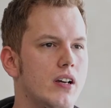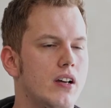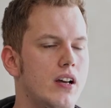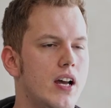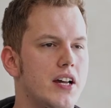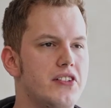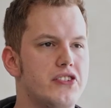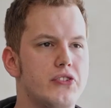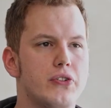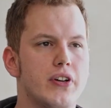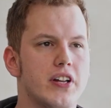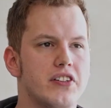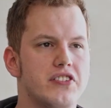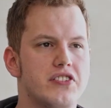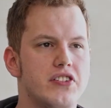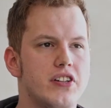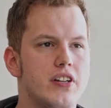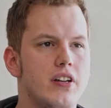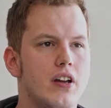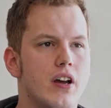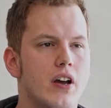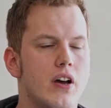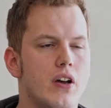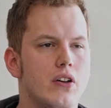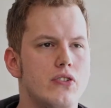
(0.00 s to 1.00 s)
As you can
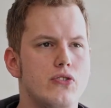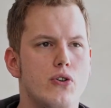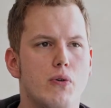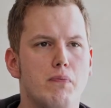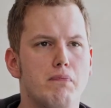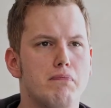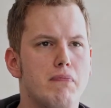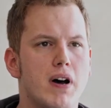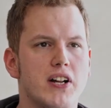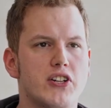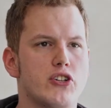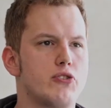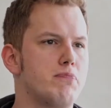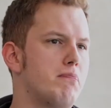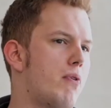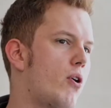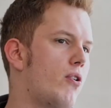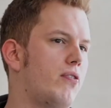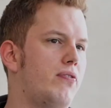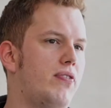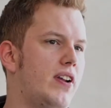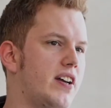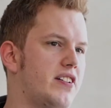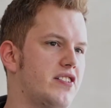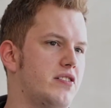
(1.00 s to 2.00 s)
see, you're much more
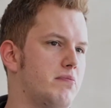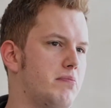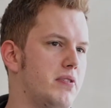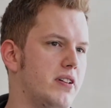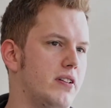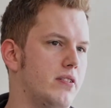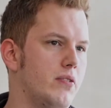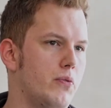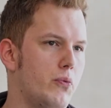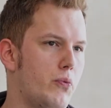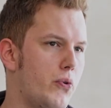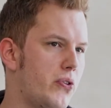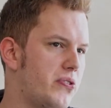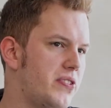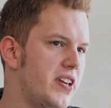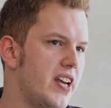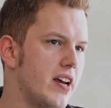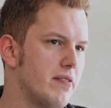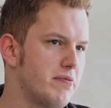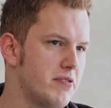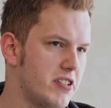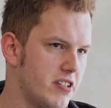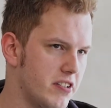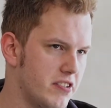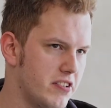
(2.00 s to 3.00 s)
flexible with the
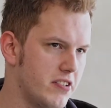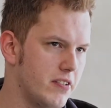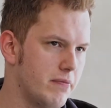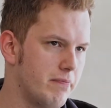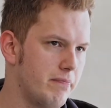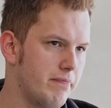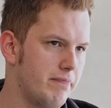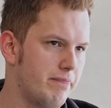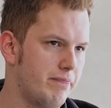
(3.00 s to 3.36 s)
app system.